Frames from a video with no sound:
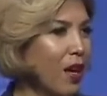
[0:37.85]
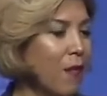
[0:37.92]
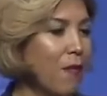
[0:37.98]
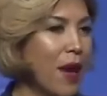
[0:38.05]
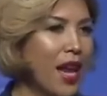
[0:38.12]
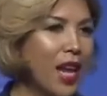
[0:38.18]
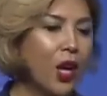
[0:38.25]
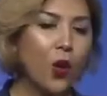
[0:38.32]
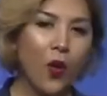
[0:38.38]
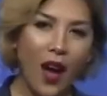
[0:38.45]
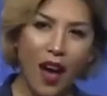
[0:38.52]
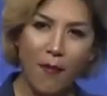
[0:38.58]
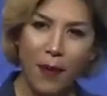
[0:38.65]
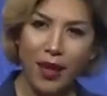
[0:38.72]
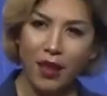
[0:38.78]
Many who
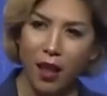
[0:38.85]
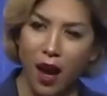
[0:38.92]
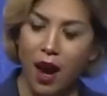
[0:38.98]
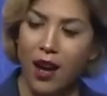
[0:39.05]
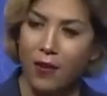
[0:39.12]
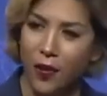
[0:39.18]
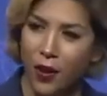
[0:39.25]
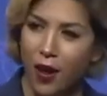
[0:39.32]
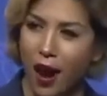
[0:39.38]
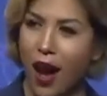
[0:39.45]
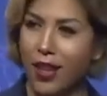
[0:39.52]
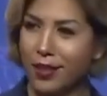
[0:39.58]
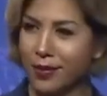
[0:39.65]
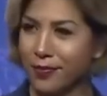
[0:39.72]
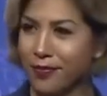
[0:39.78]
have been long forgotten.